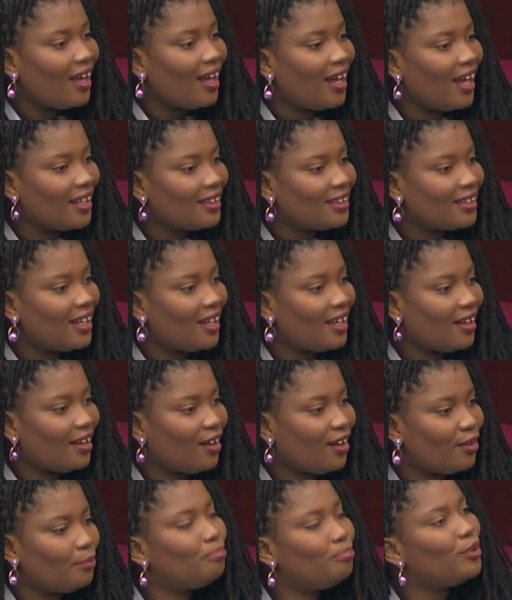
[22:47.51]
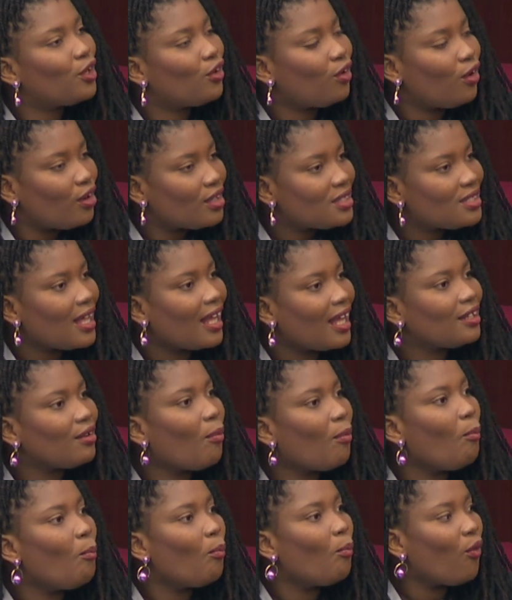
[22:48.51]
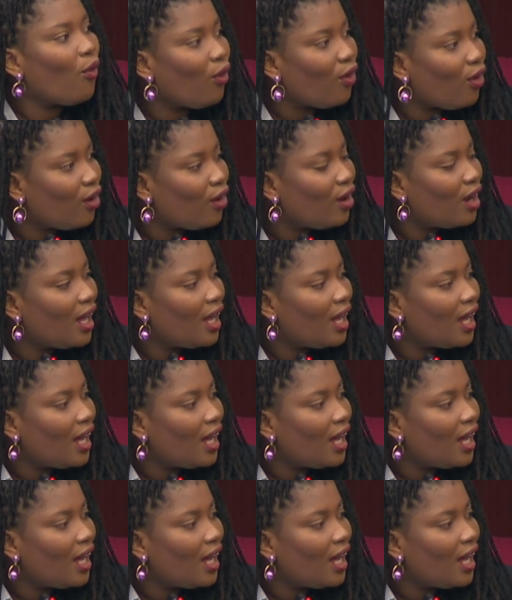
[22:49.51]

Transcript: and because that more